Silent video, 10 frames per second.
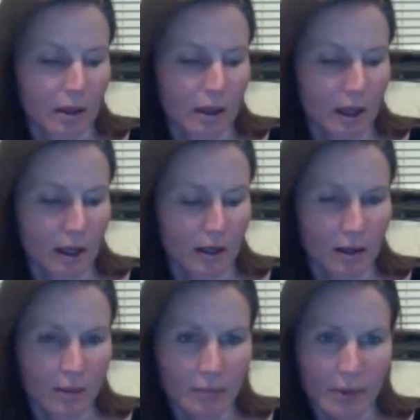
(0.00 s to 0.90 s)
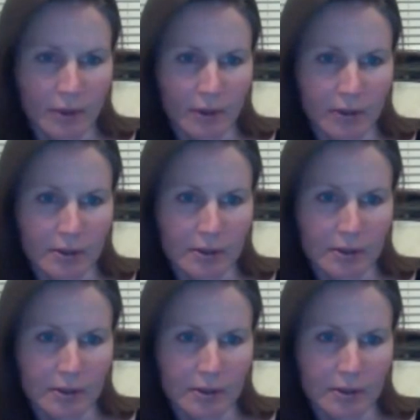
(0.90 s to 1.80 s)
on number
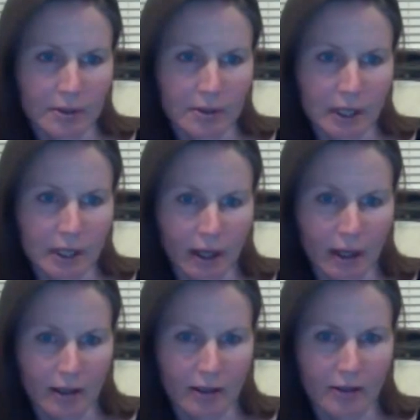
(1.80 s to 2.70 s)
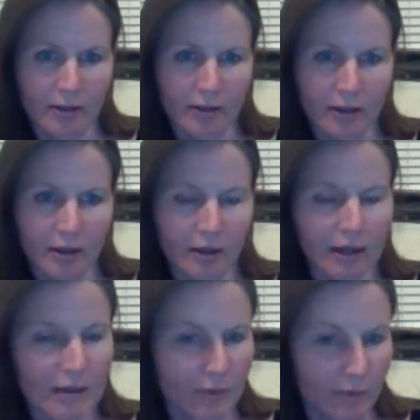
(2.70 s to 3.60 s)
10 and
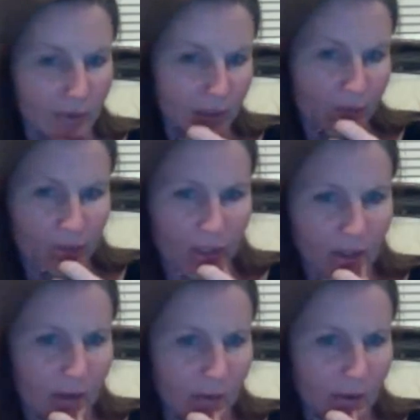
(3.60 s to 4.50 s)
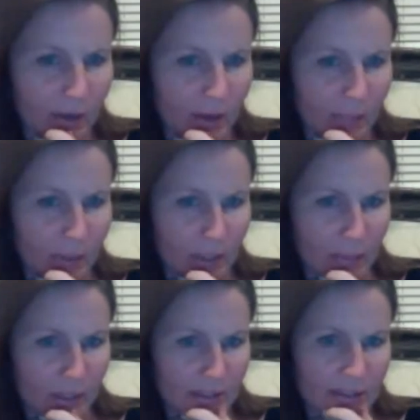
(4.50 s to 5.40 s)
11, we're looking for the lower and upper
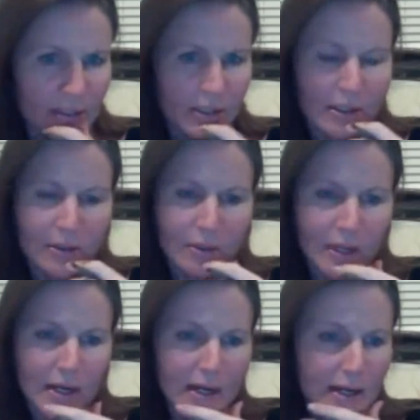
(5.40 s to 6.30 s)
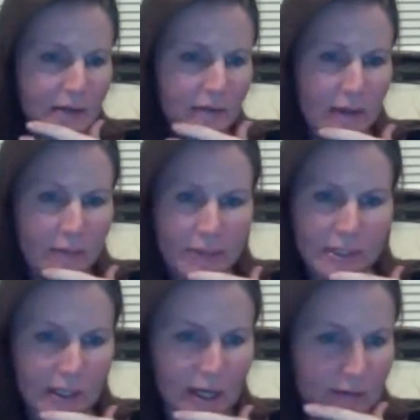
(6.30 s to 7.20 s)
limits. We got a 95%
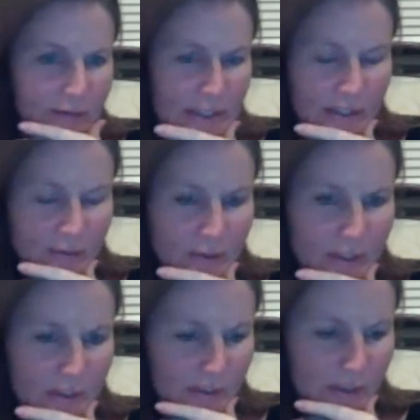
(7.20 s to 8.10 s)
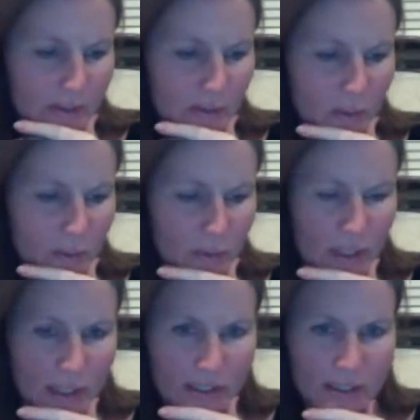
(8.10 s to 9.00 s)
confidence interval, so we're using
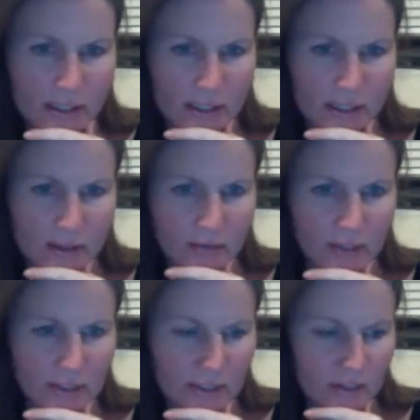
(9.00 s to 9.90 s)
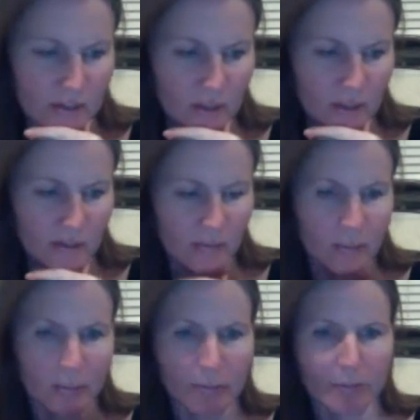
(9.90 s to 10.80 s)
1.96 again for the z-score.
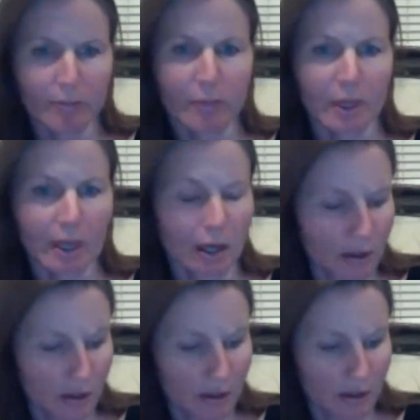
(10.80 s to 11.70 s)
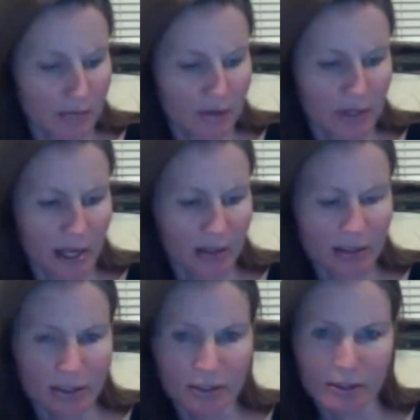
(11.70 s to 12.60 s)

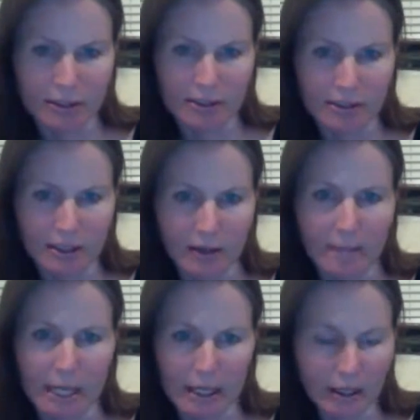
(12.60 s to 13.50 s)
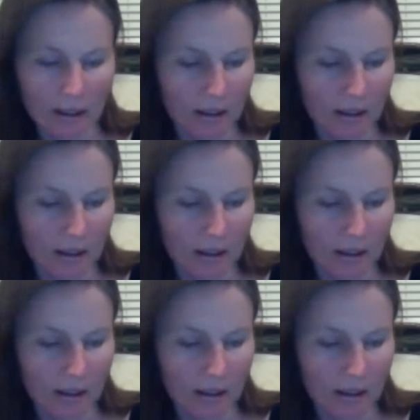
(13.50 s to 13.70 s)
111,000 is our mean.